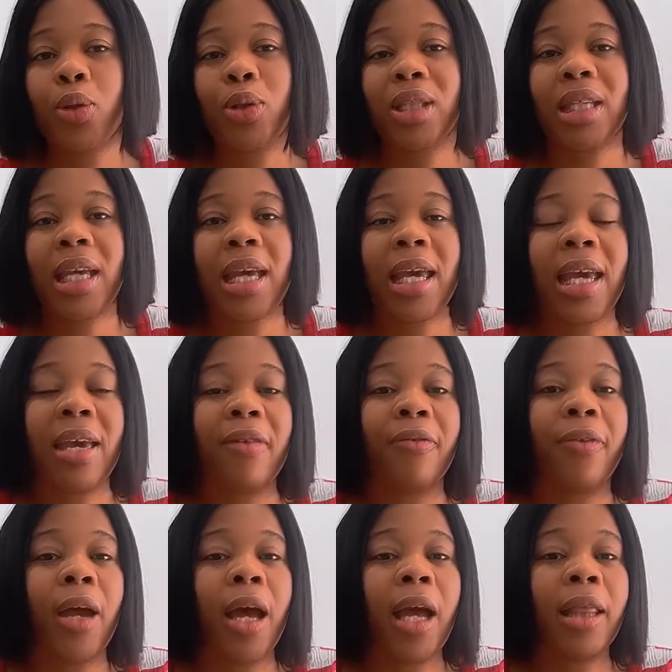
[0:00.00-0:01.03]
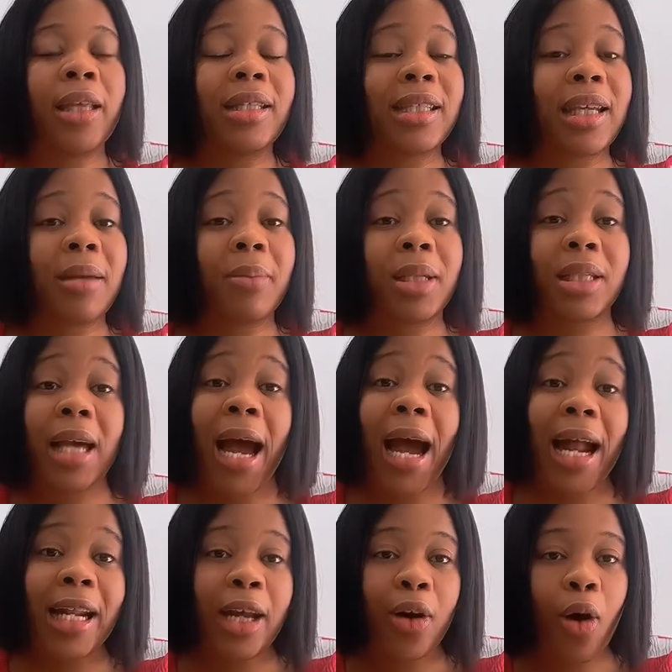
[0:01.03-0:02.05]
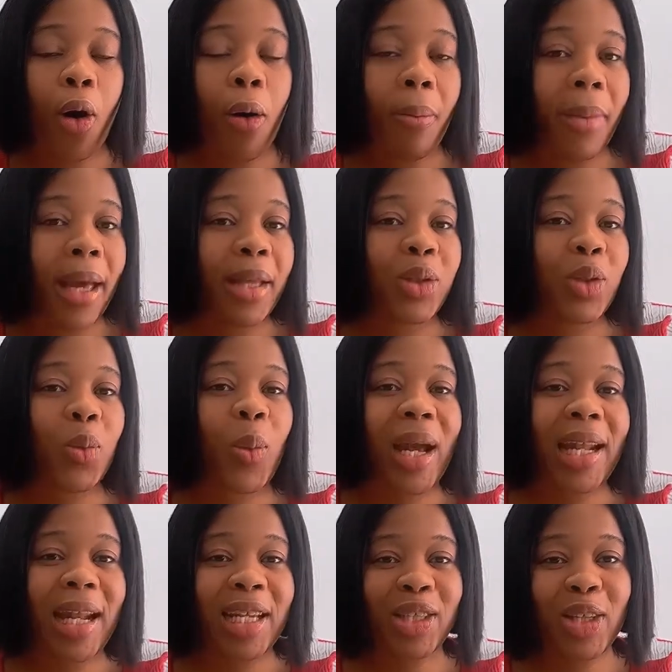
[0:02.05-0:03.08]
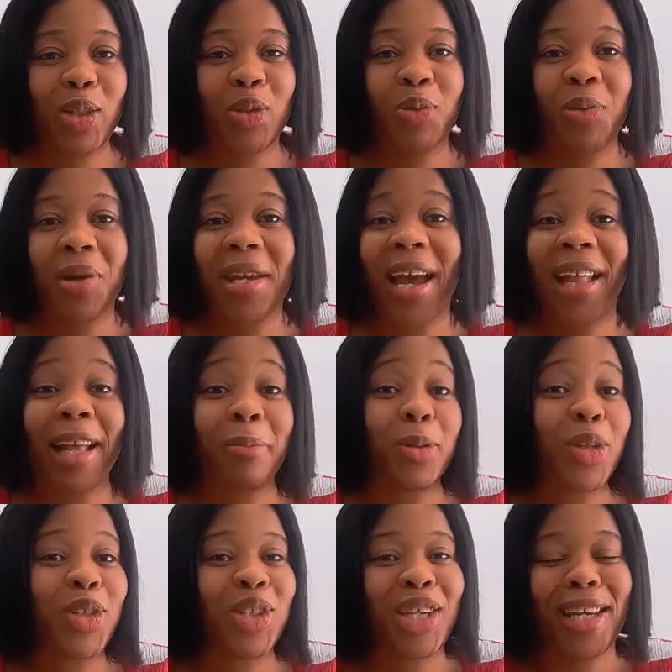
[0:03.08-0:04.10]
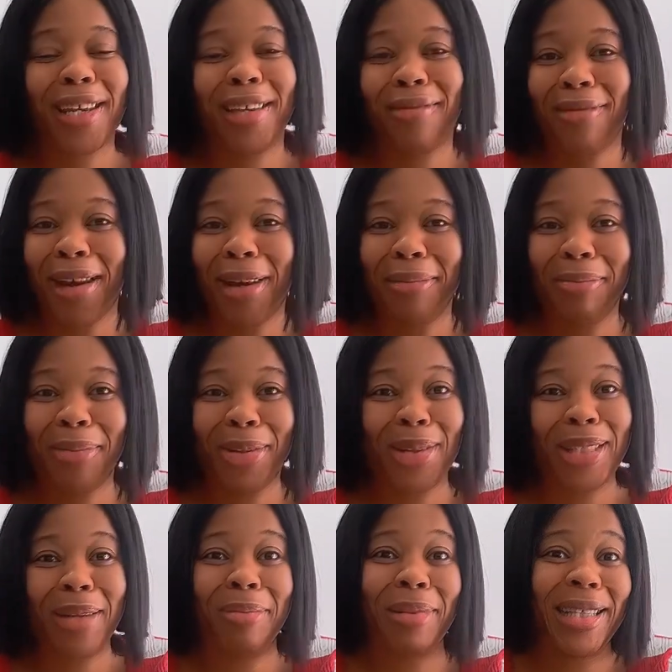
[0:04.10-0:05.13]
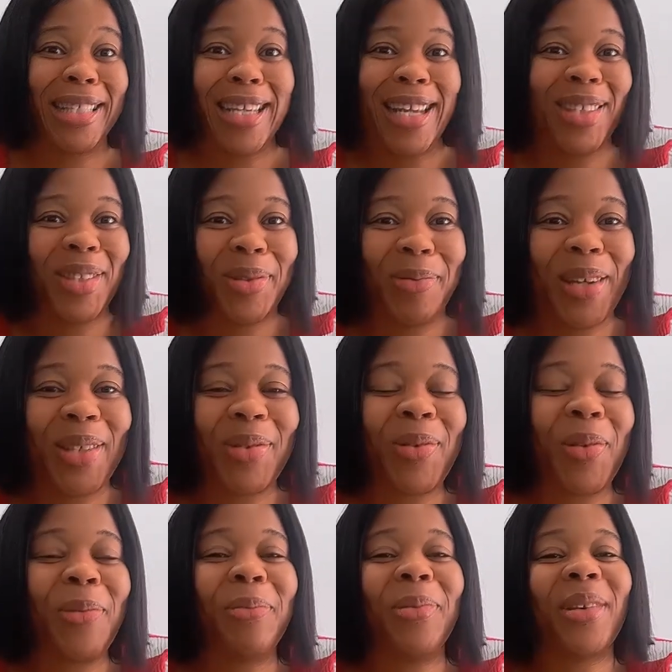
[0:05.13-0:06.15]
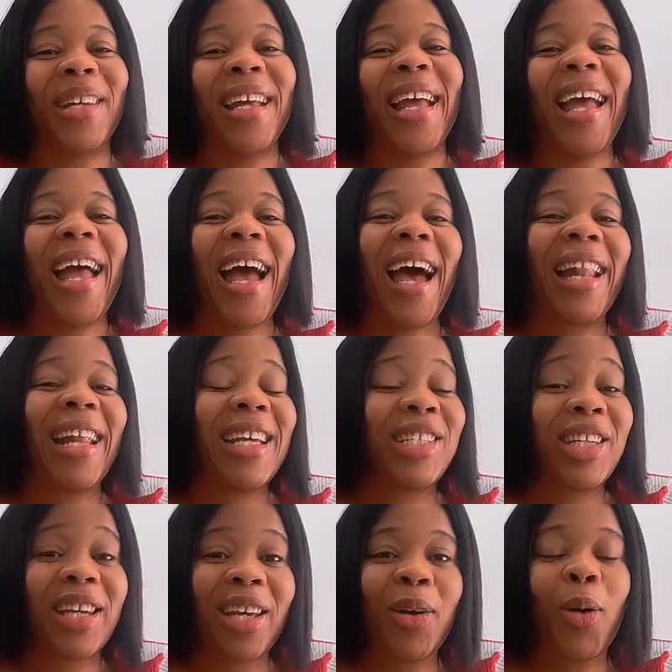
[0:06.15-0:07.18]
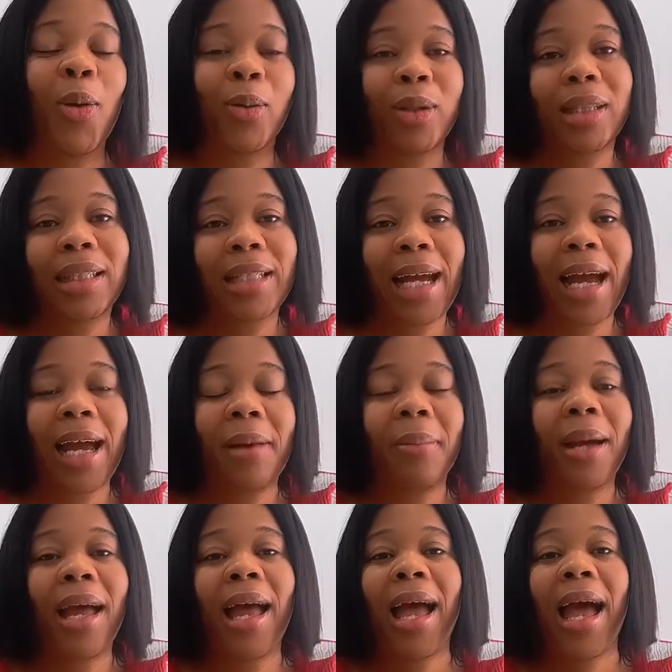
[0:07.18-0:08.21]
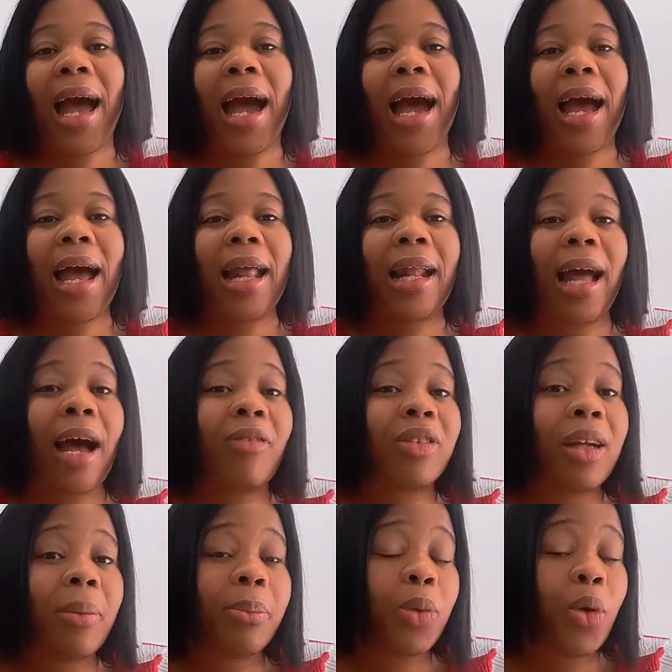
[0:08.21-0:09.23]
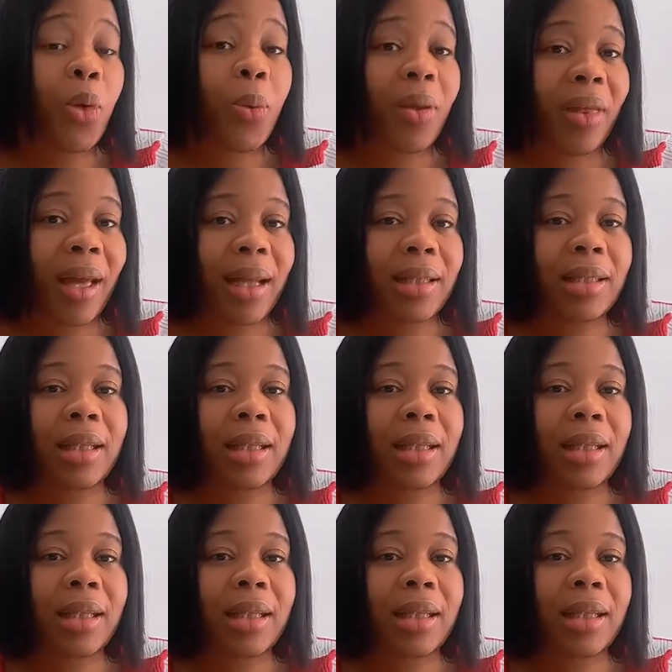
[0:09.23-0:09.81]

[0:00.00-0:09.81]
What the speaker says: see if the team is adding comments where necessary. And I'm just checking, right? Because I'm attached to my Scrum board and I check it all the time. And after I'm done with that,